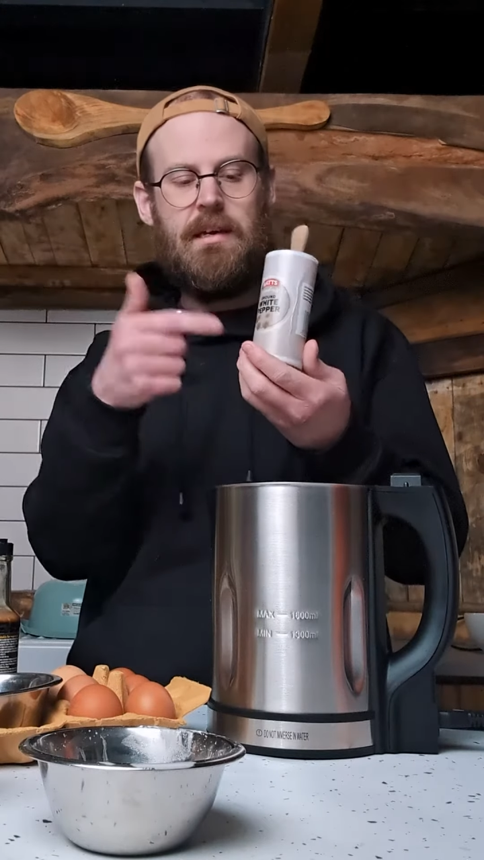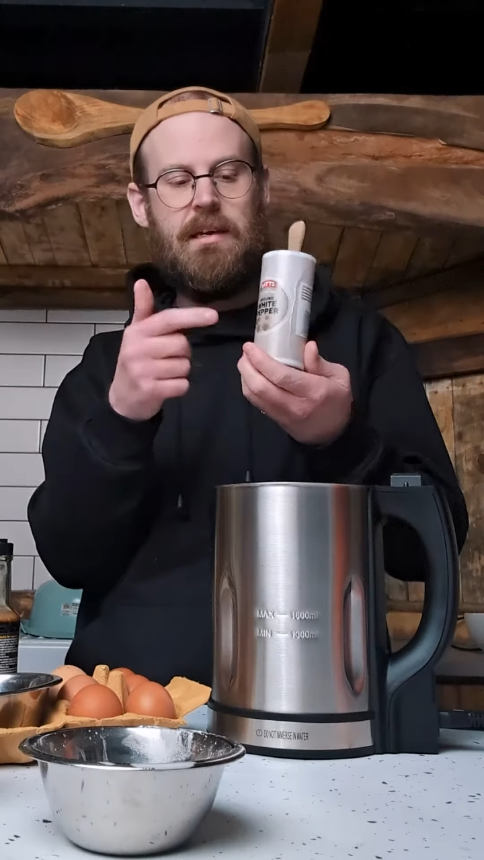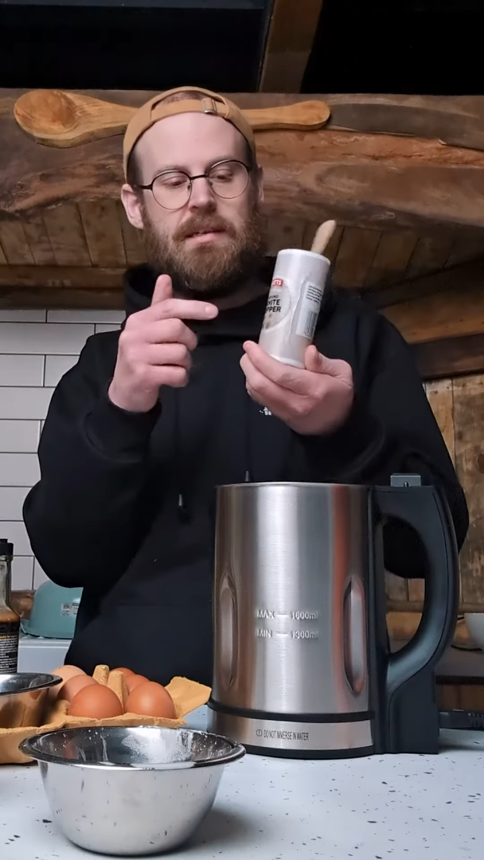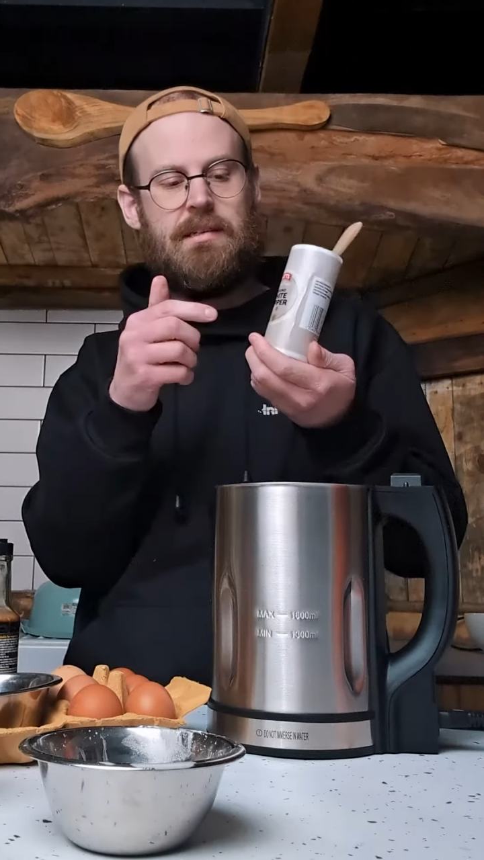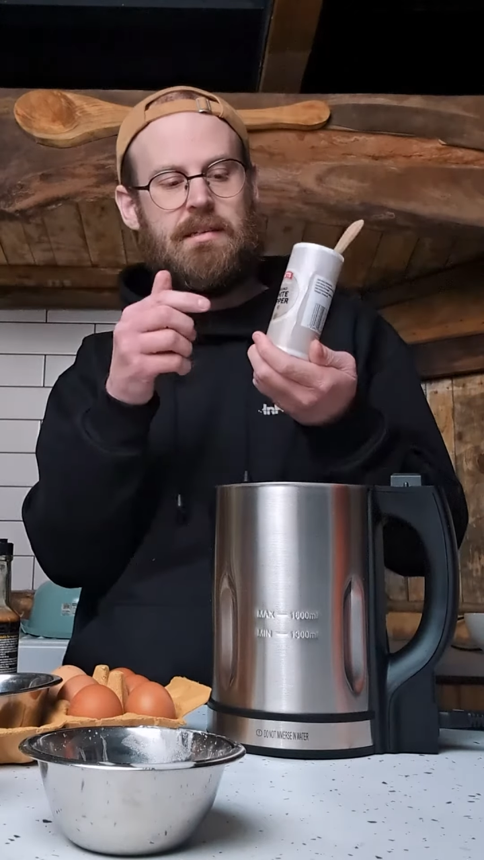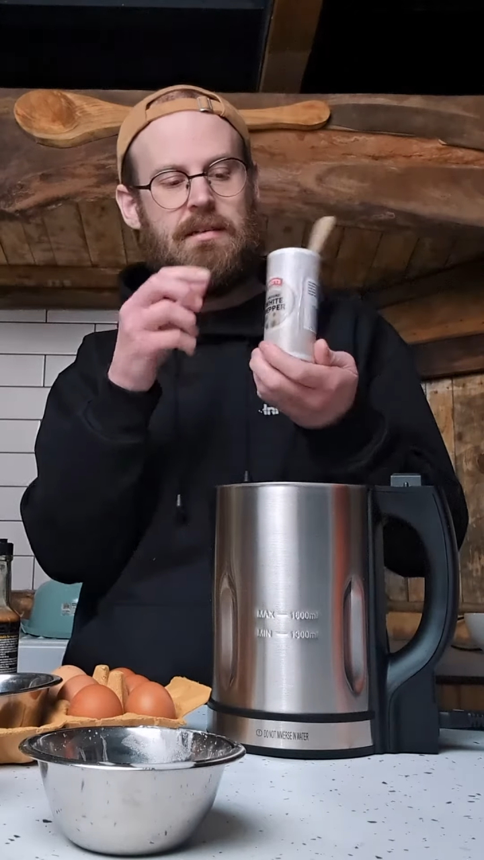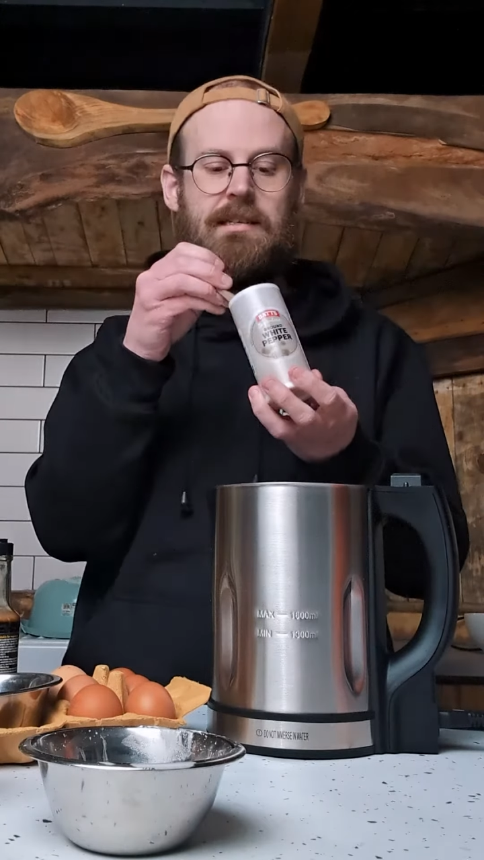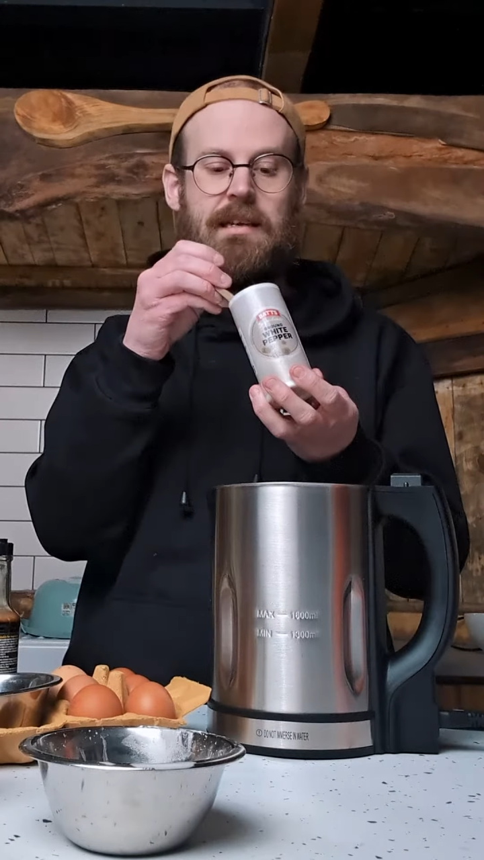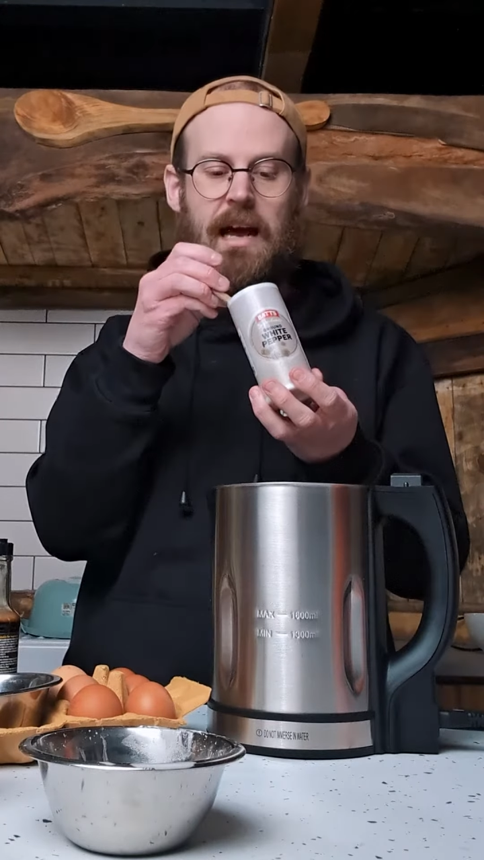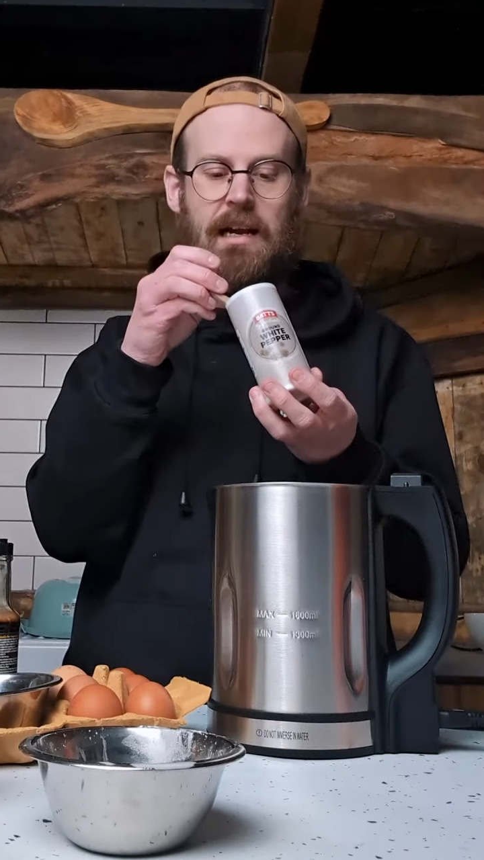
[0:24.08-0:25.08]
is
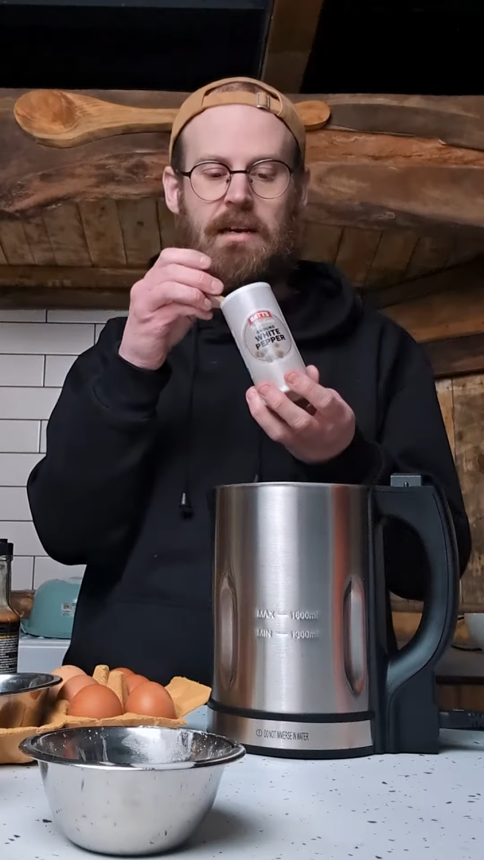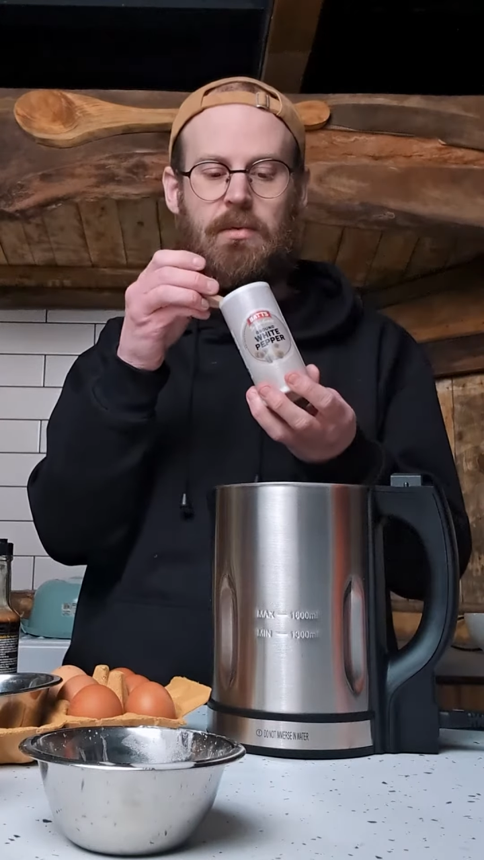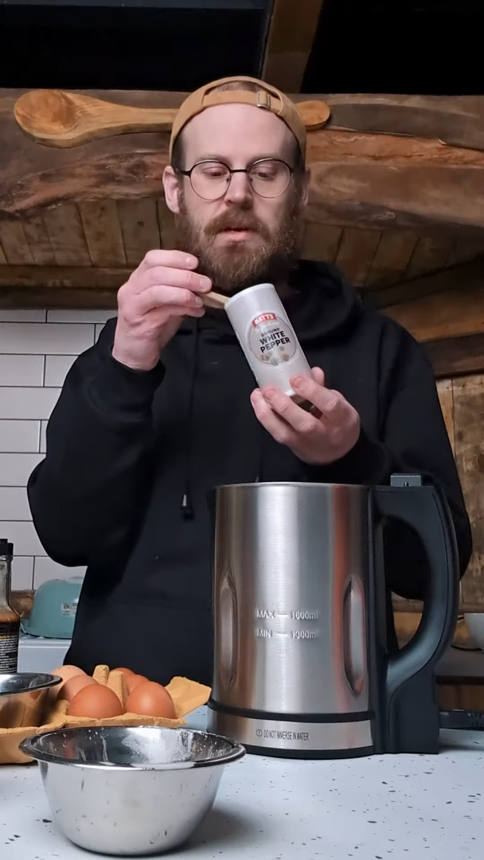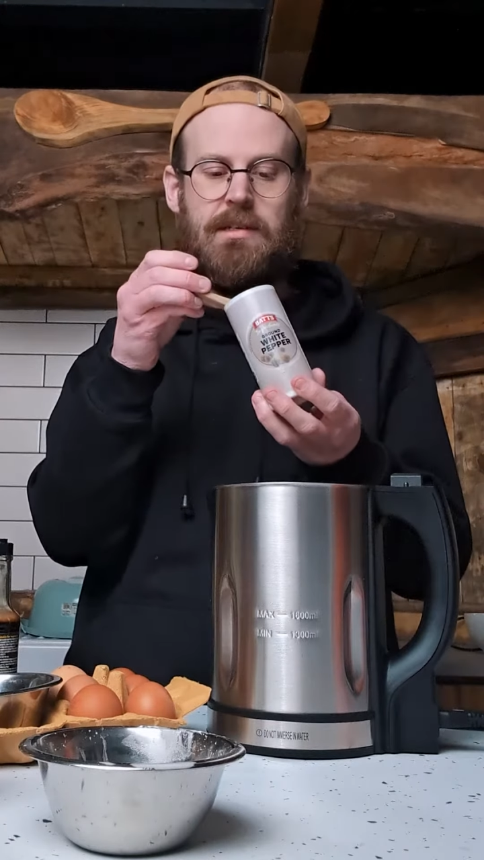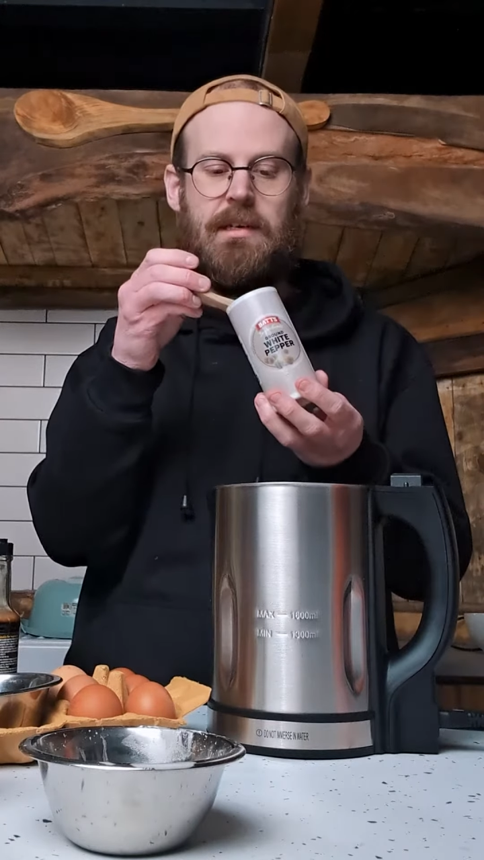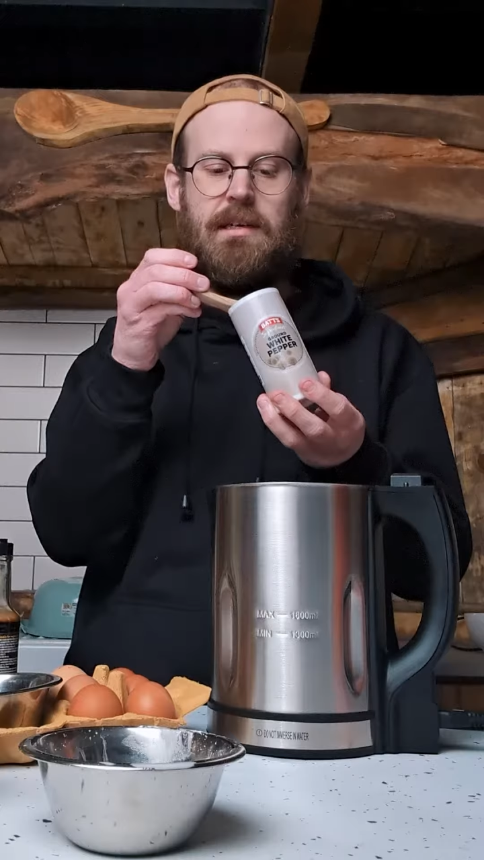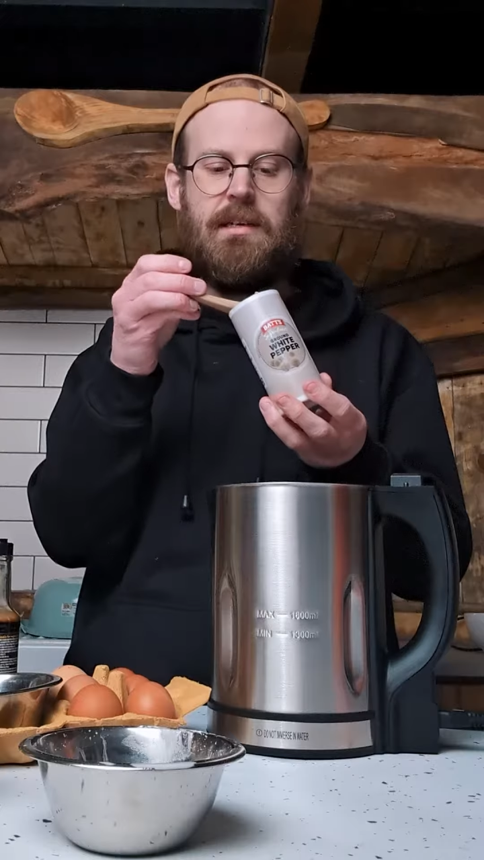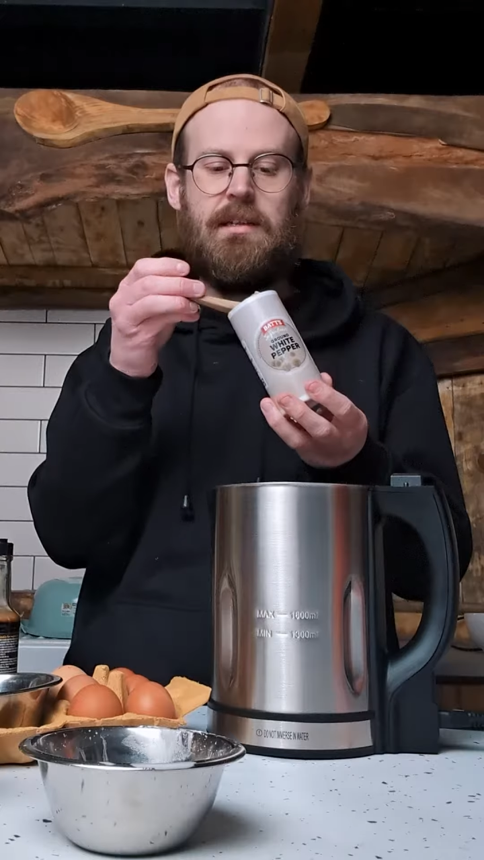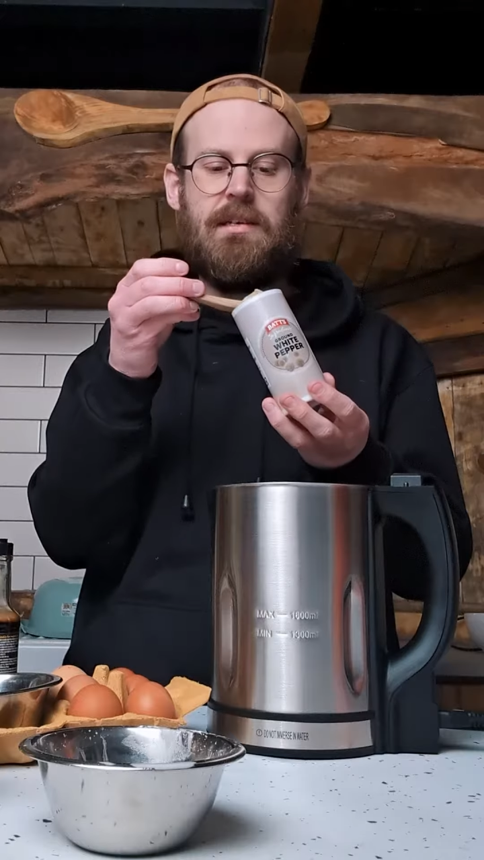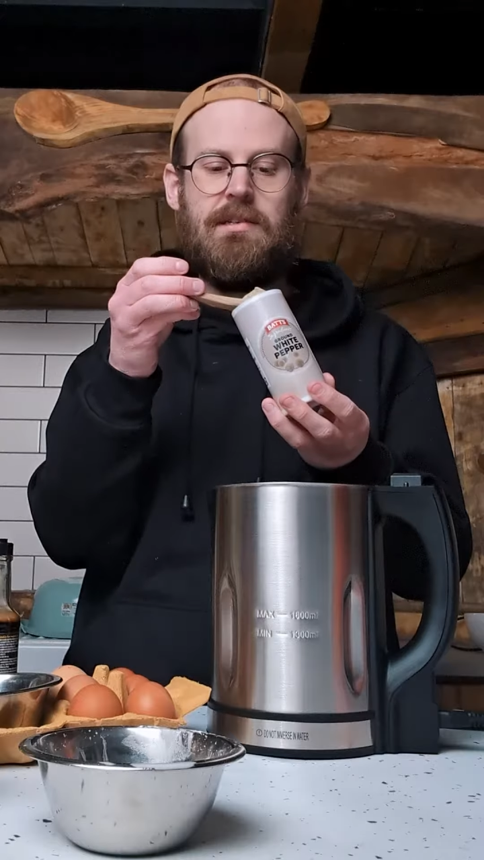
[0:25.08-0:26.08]
exactly what is needed in
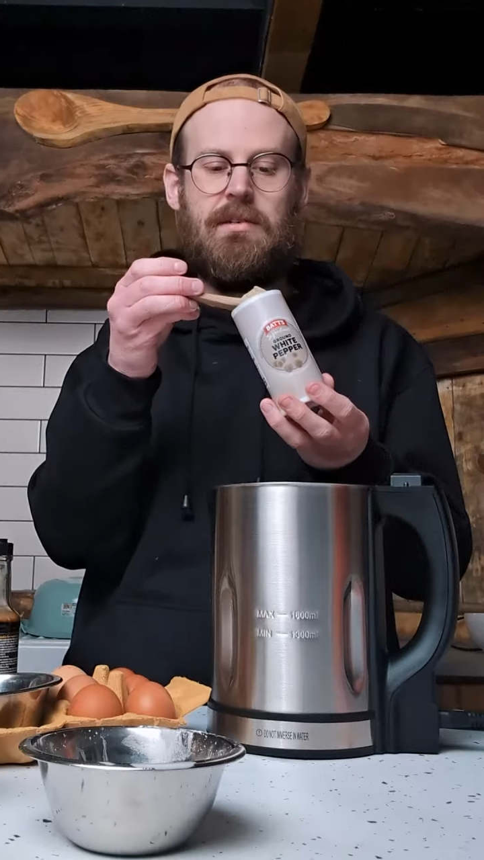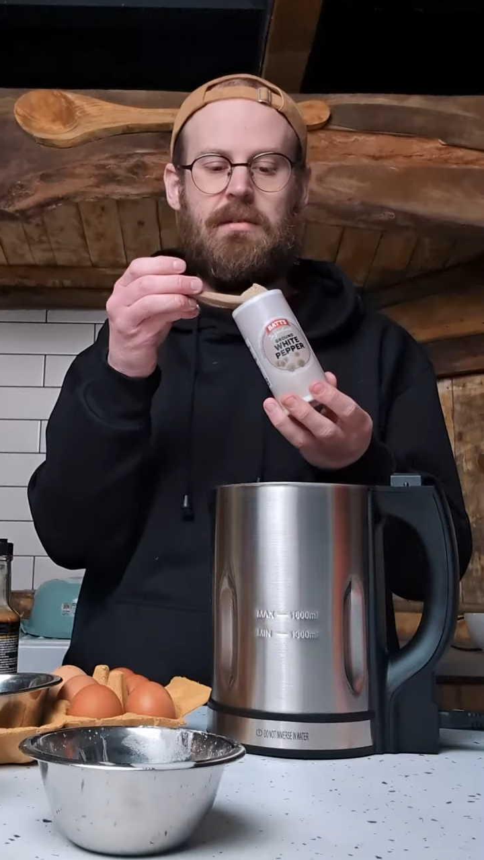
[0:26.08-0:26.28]
this soup.